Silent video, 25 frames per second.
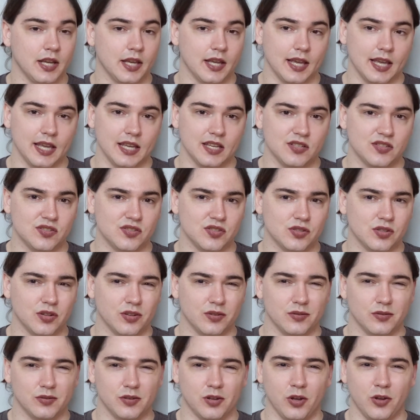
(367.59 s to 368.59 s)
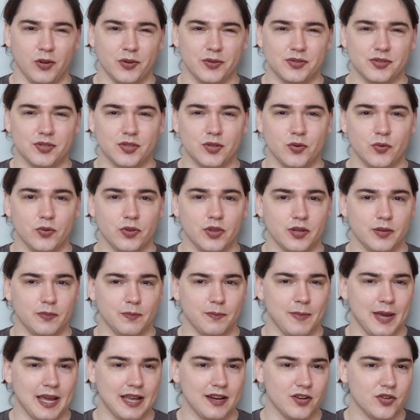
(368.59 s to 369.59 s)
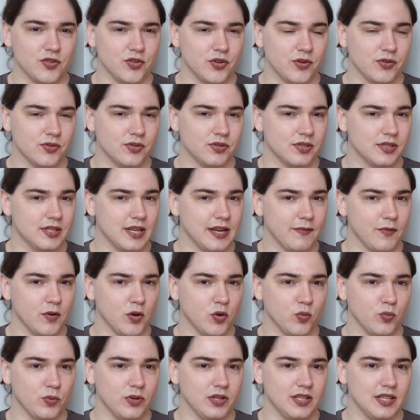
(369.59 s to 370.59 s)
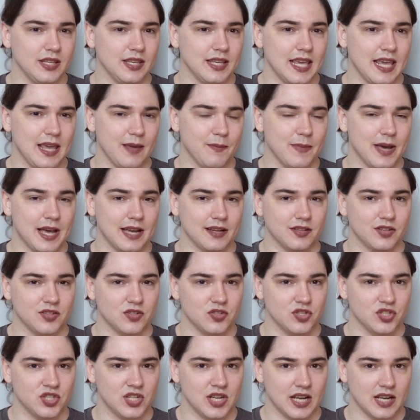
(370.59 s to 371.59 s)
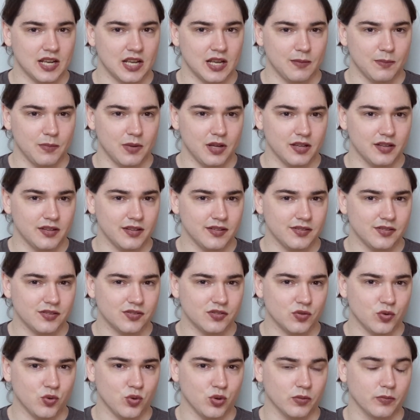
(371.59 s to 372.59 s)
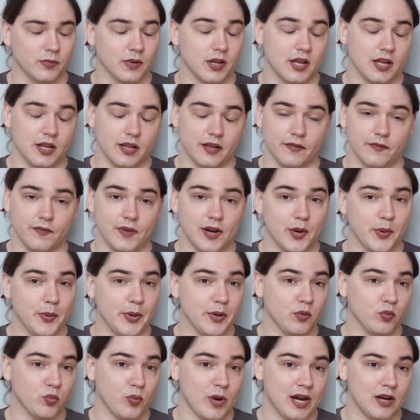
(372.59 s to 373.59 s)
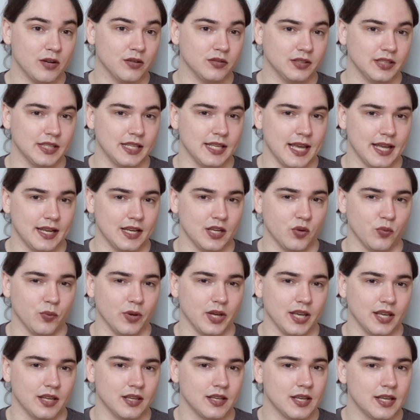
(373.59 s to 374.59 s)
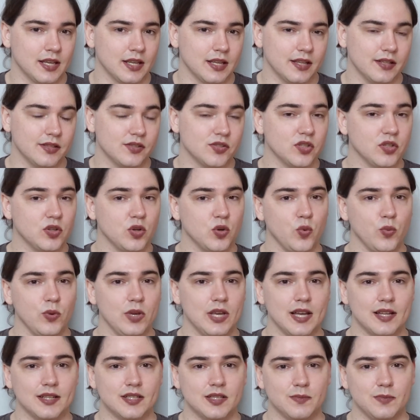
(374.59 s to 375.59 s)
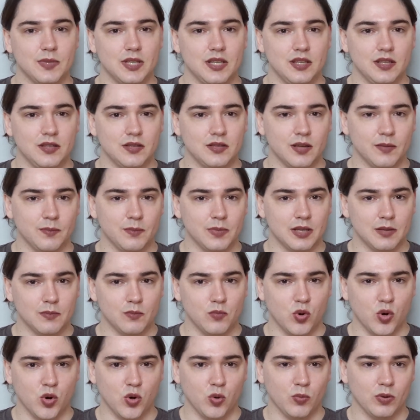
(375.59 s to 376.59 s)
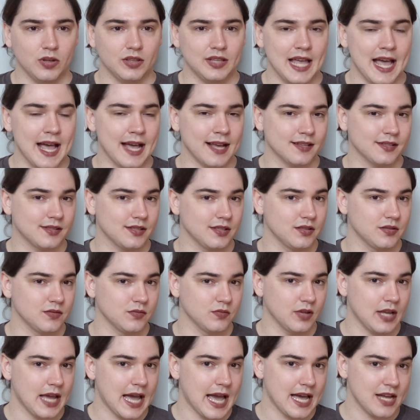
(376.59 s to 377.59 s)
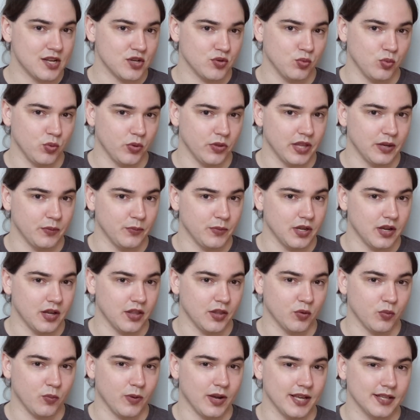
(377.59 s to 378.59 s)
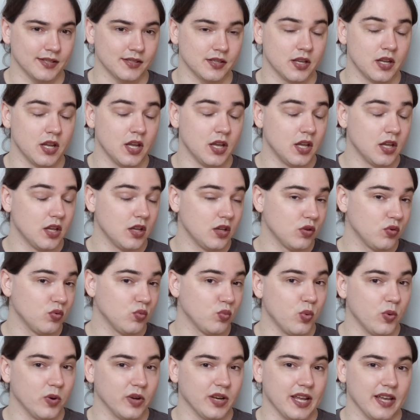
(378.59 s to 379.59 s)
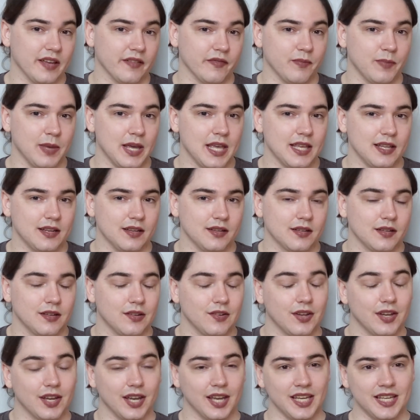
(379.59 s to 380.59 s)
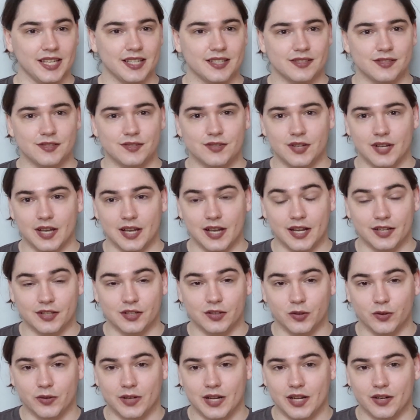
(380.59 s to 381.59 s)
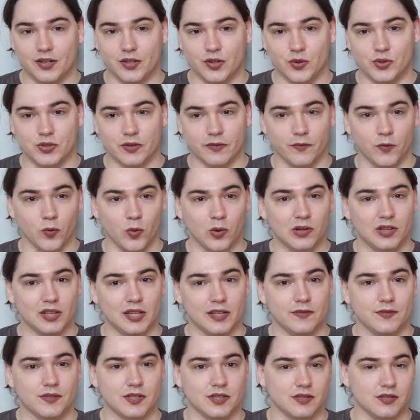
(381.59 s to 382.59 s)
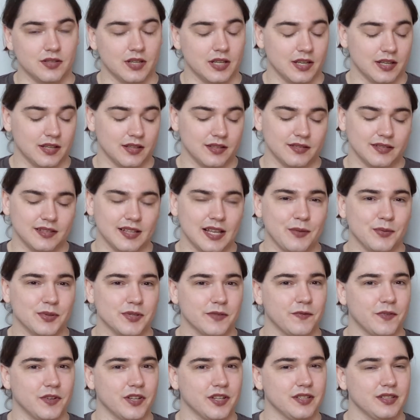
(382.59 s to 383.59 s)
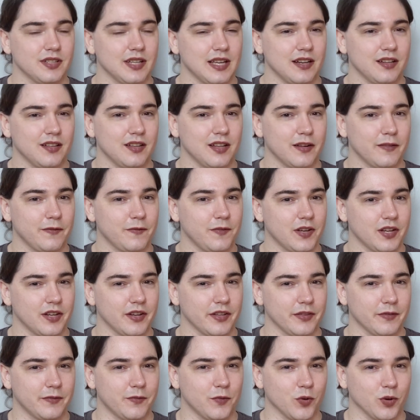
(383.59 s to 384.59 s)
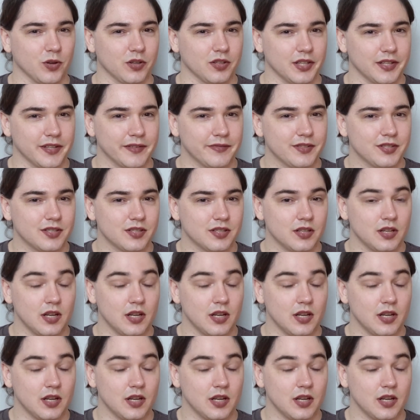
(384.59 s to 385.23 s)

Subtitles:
And also, the managers never really came back to check up on us, or very rarely anyway, and so we got to be a bit more relaxed and casual than we otherwise would have been. And I got to learn how to use a forklift, and that was fun. I had a lot of fun on the forklift.